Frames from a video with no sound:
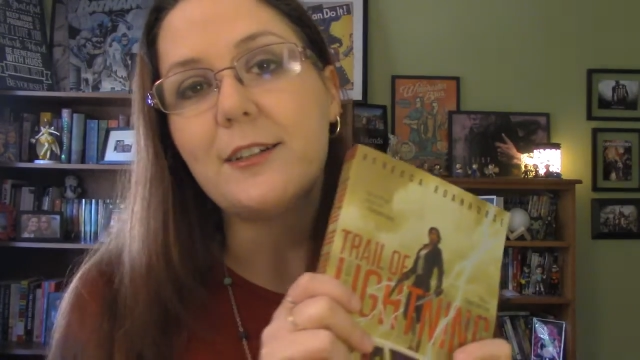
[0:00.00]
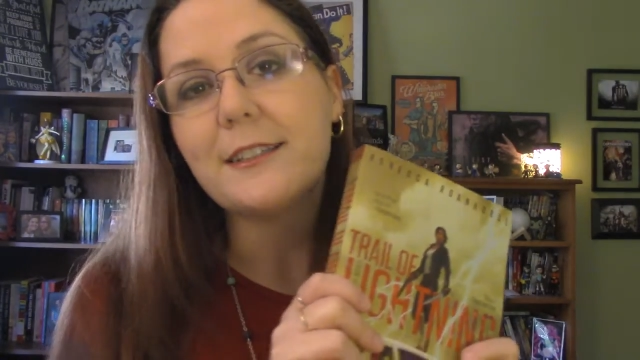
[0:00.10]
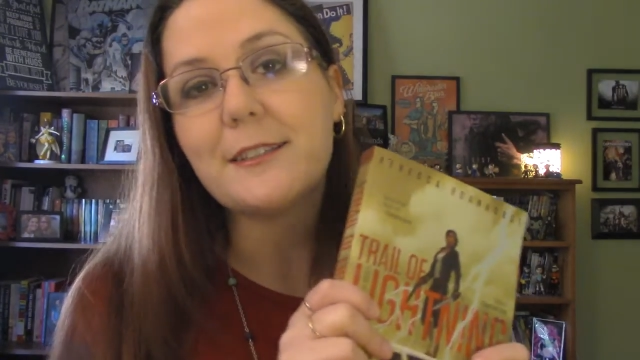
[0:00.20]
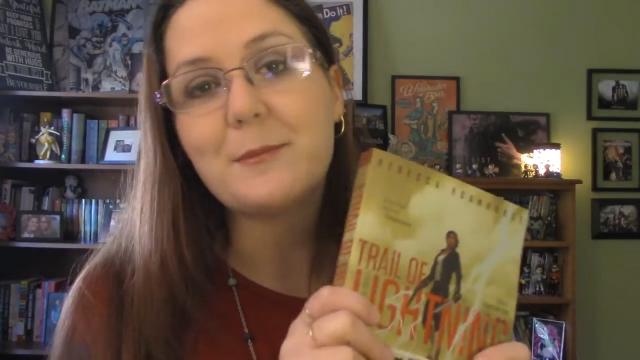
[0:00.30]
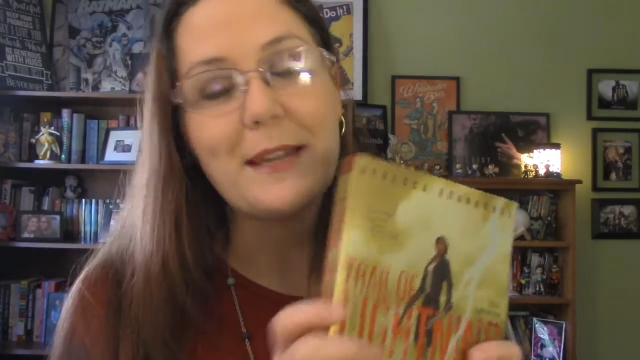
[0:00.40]

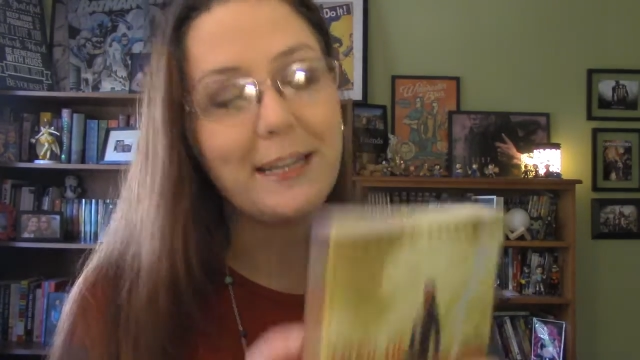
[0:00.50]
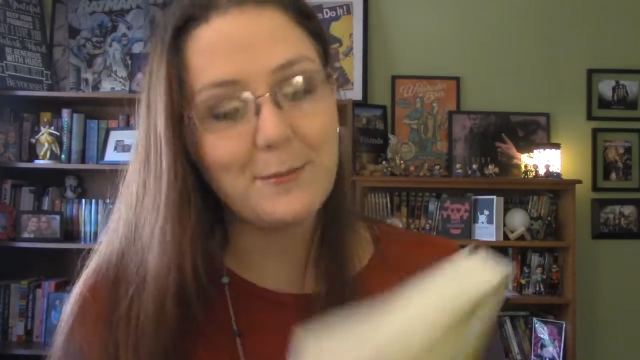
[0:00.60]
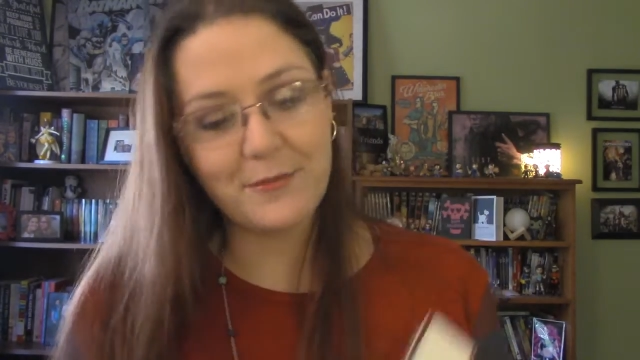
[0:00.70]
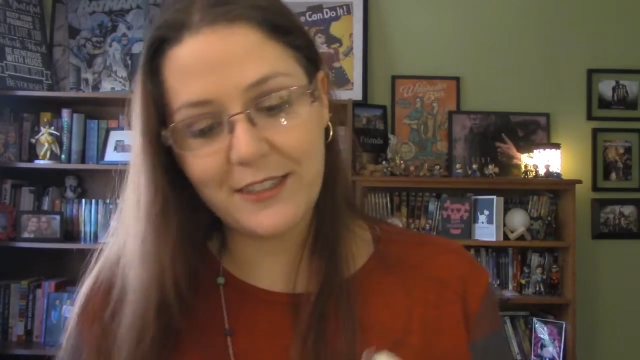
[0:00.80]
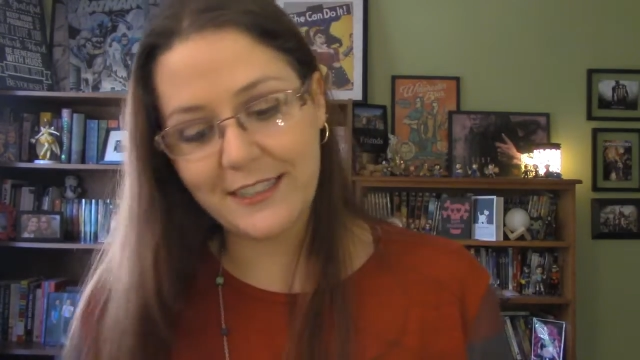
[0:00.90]
awesome and
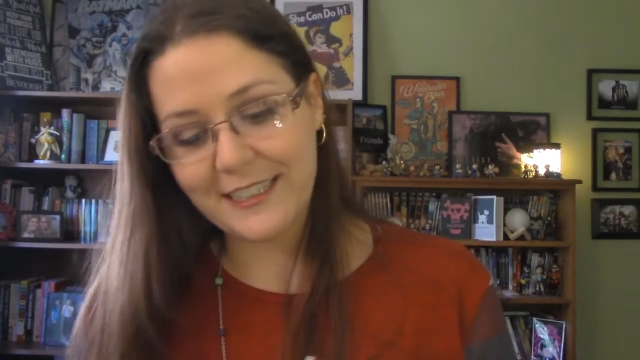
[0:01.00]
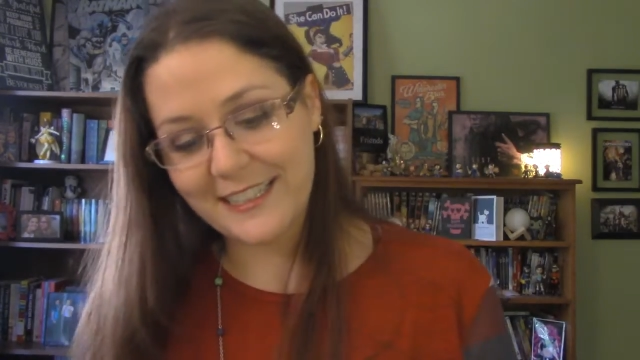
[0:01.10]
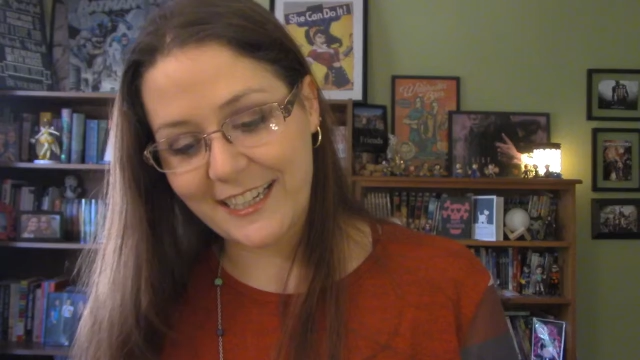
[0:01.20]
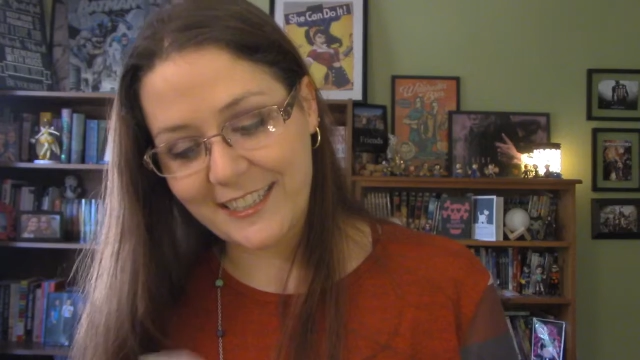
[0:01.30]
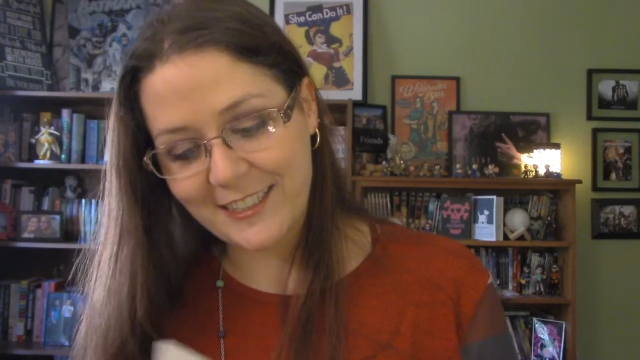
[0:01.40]
I'm very
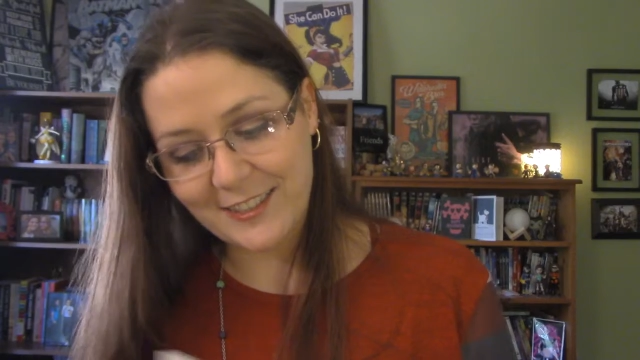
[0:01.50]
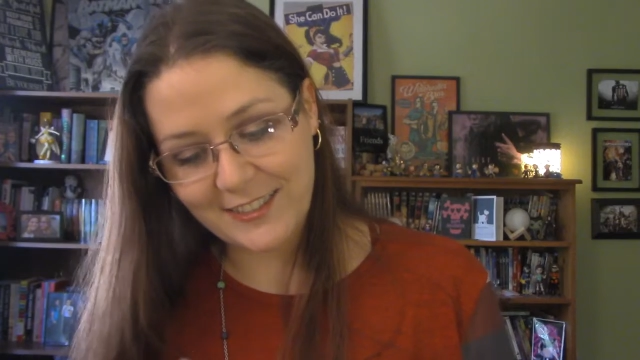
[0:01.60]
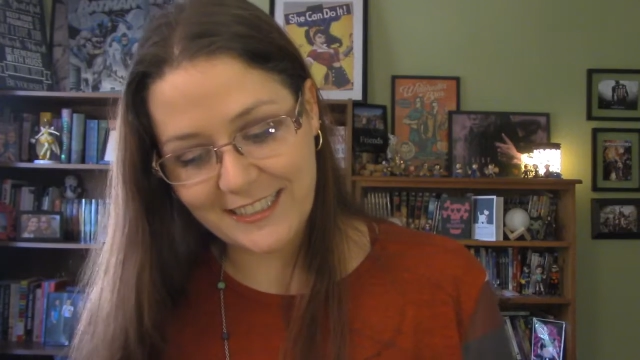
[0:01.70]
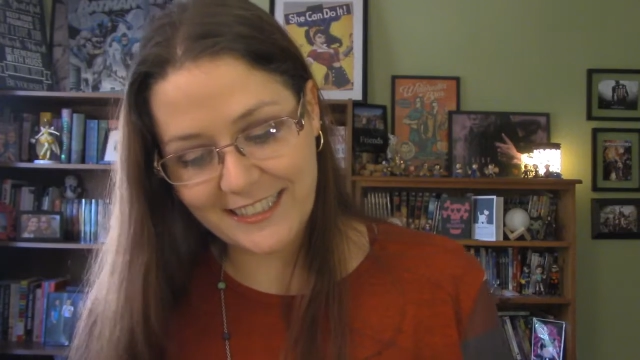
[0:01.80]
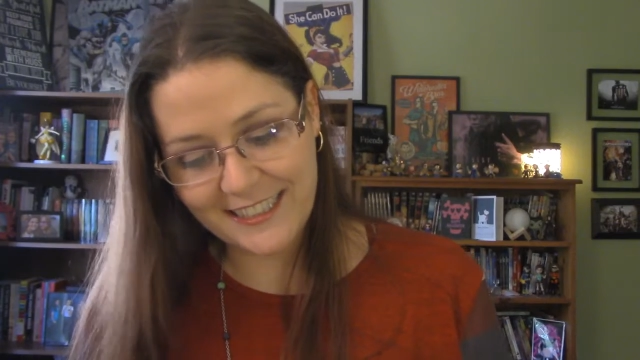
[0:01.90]
excited to
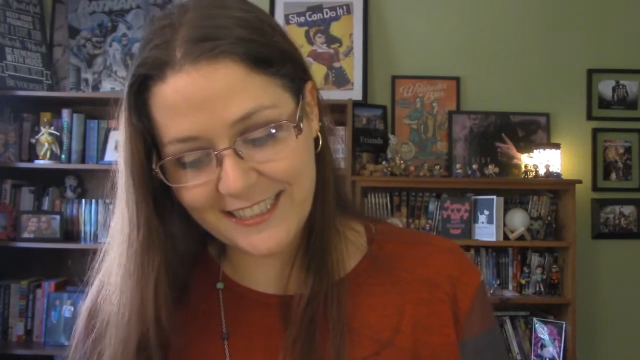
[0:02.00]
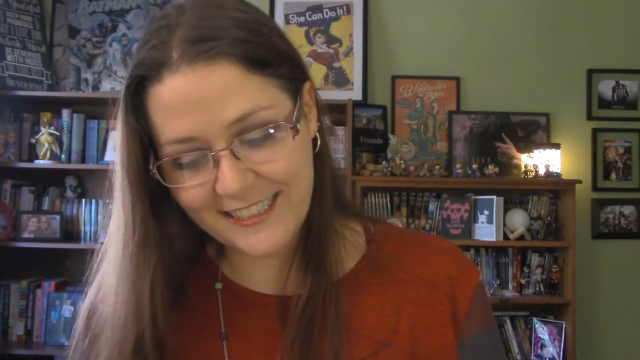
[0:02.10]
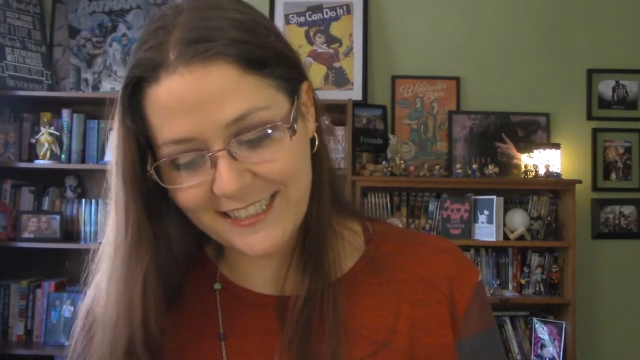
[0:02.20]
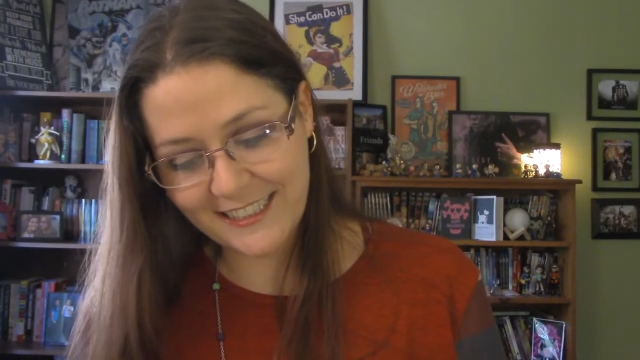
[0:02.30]
read this.